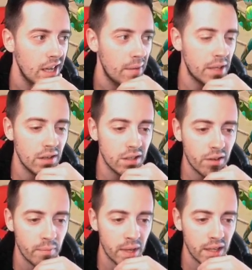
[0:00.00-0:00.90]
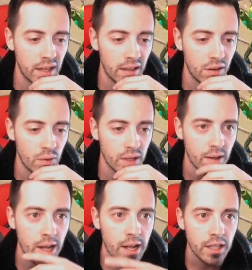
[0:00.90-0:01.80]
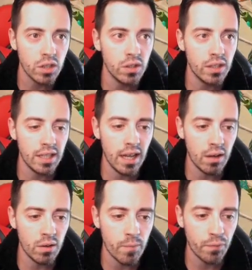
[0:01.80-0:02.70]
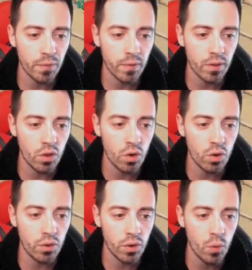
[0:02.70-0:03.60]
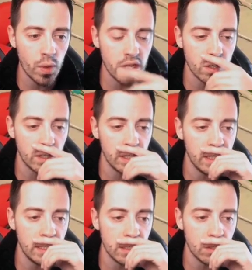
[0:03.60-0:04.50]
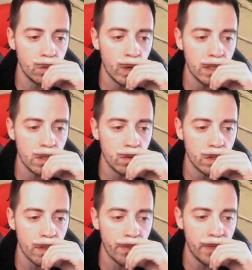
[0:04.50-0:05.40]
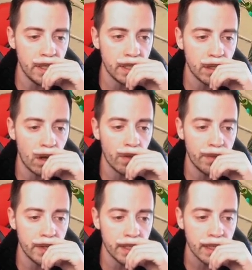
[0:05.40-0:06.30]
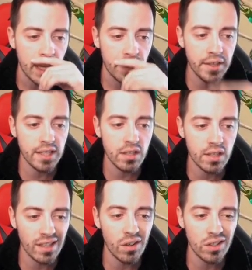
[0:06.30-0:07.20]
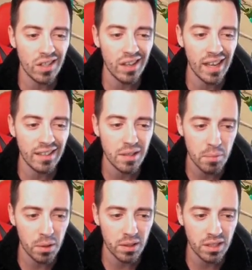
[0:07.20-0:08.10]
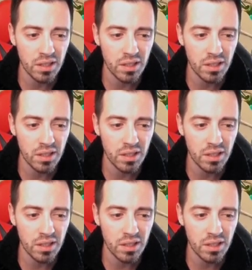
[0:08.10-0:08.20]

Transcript: because of my Catherine. So now, the, the question is, do I use this or this? This is a single target, but it